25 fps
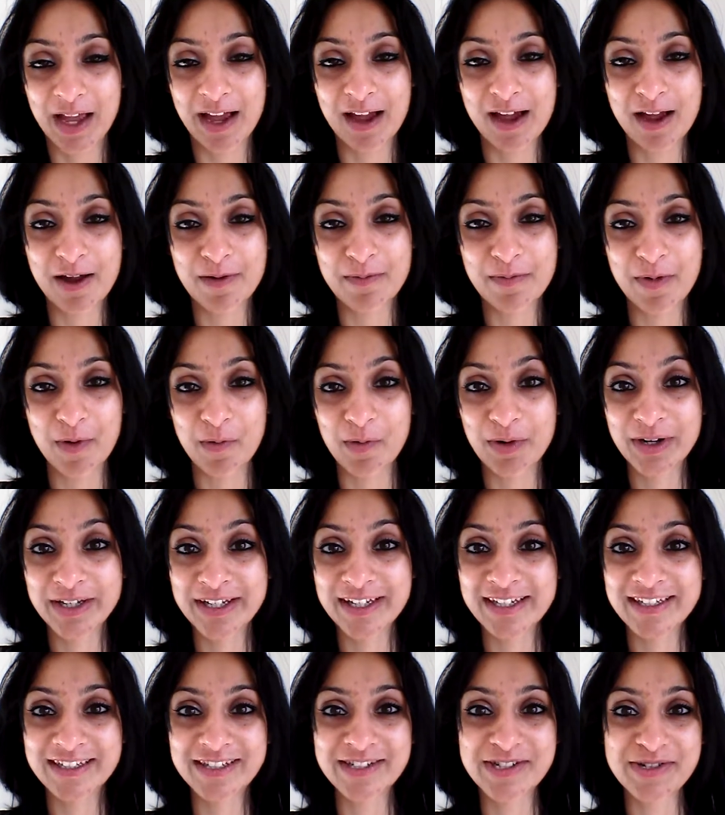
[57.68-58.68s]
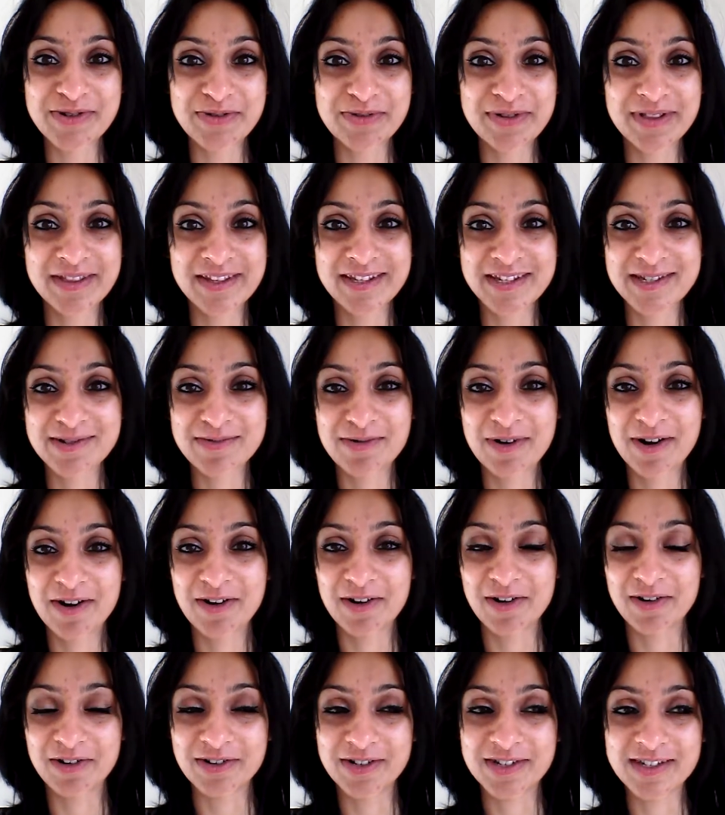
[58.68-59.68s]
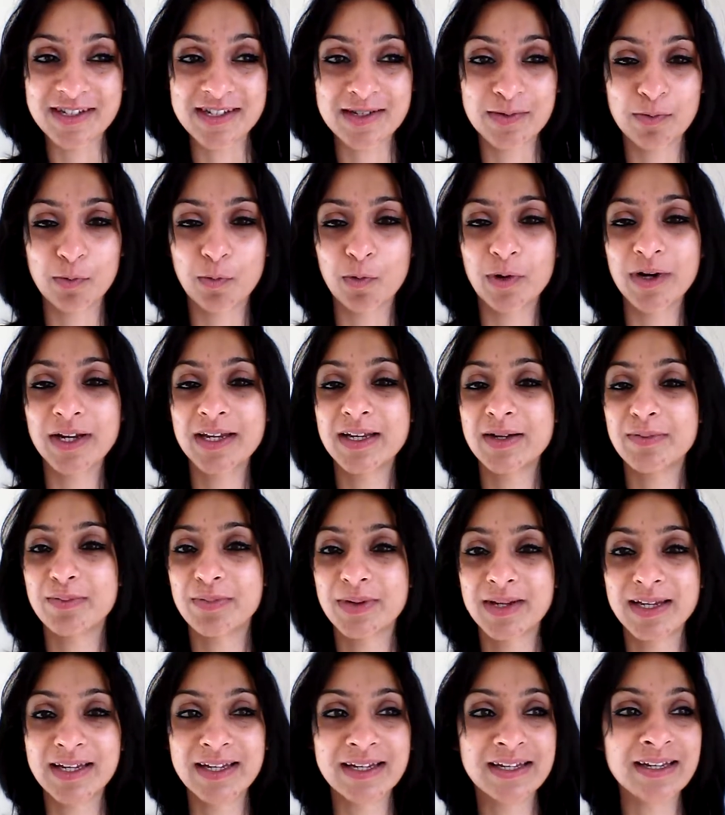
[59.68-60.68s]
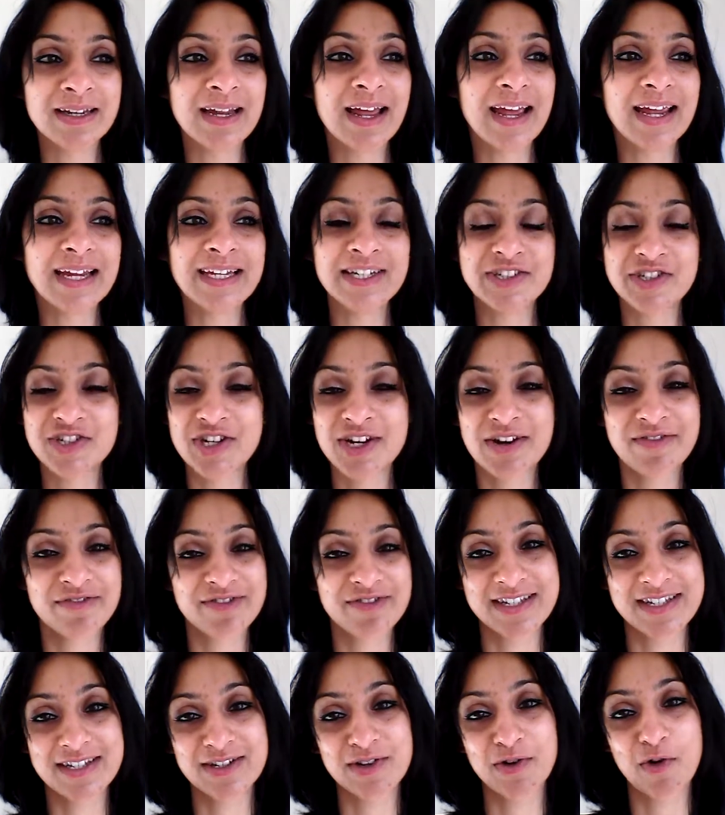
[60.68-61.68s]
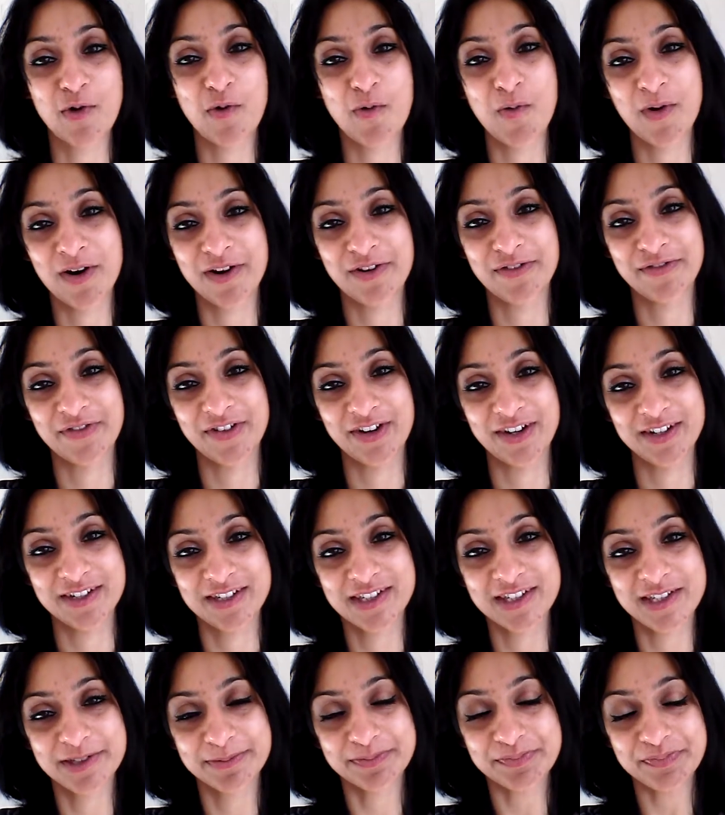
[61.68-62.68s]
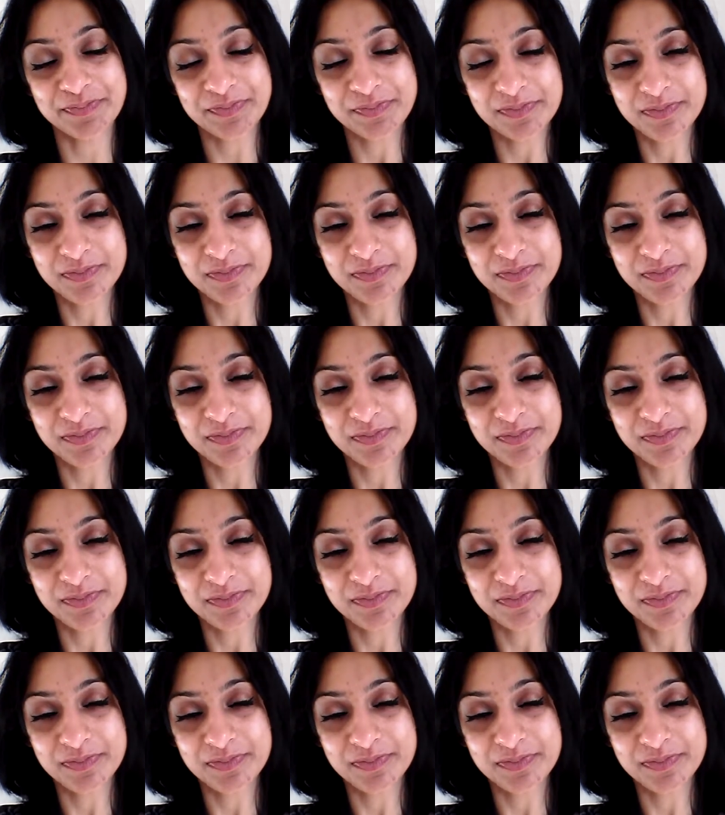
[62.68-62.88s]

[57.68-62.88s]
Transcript: Um, we need you in this world, as in we being each and single one of us.